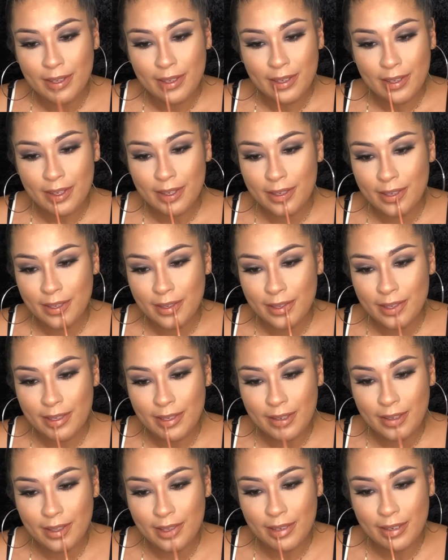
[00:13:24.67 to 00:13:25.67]
because I'm
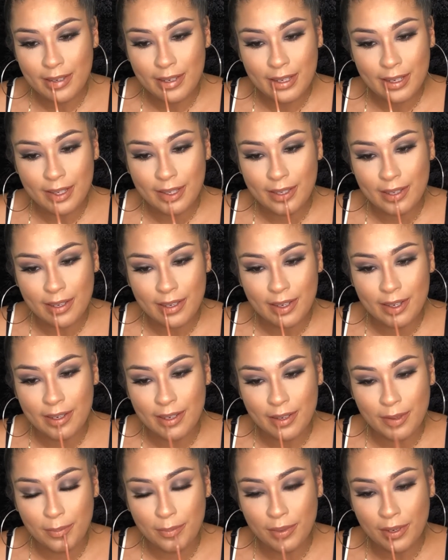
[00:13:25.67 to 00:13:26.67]
seeing that she has like an
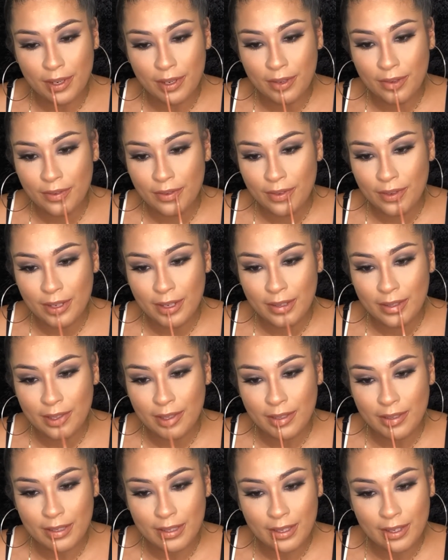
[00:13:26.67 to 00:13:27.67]
ombre effect in
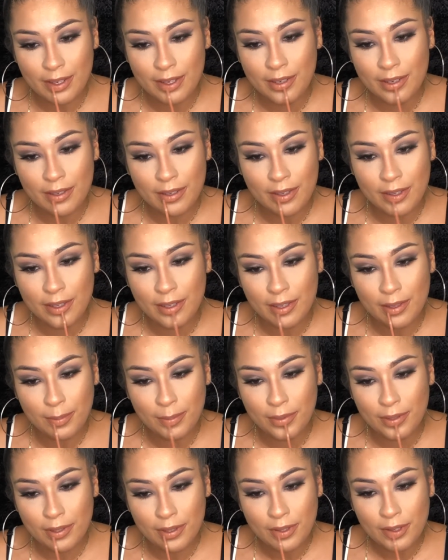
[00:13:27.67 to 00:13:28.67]
the center of the
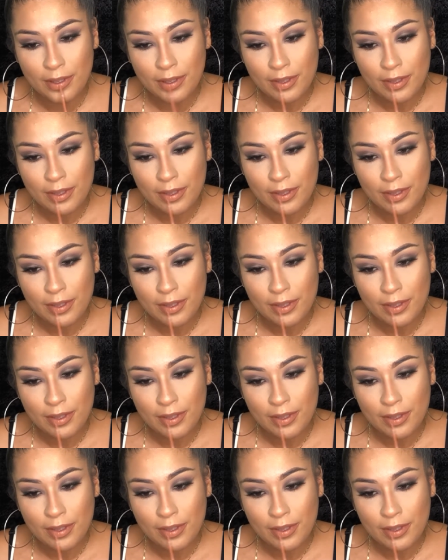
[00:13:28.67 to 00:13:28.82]
lips.